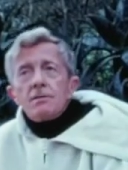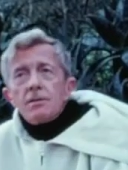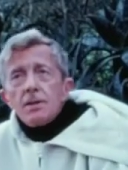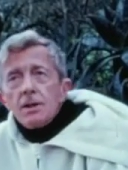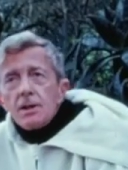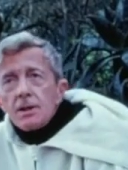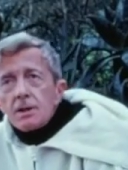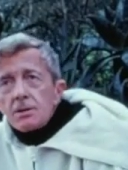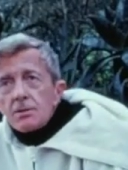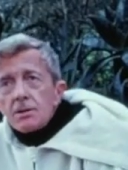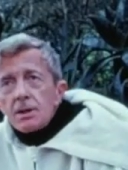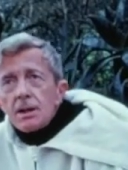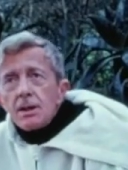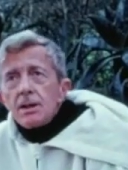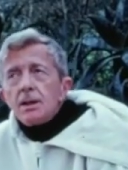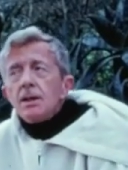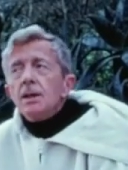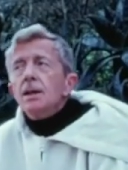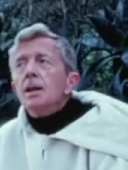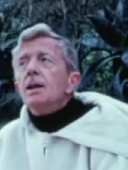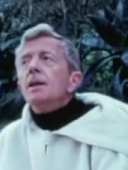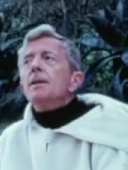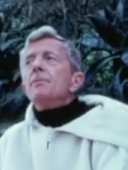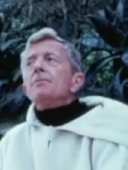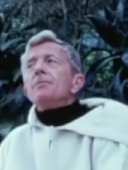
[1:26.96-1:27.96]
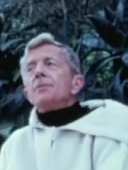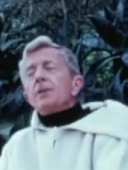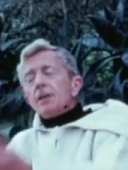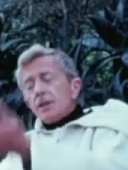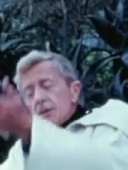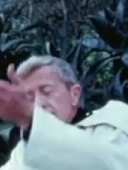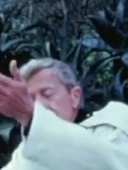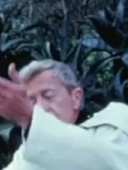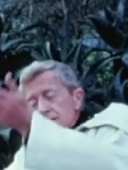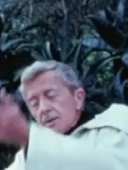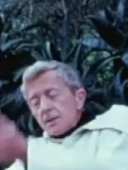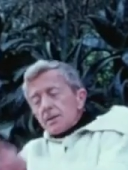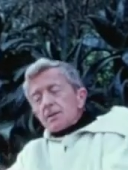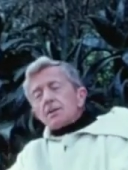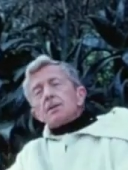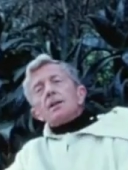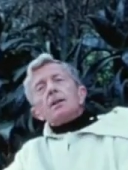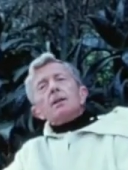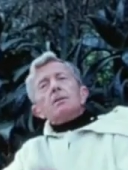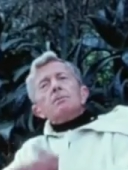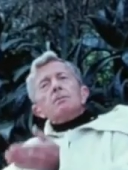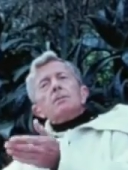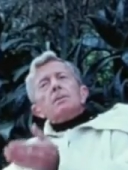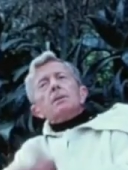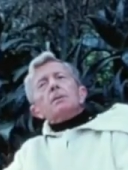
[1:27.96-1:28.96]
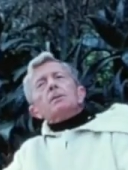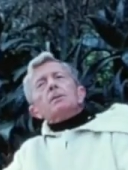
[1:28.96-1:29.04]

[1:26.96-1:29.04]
face red. Then he did the same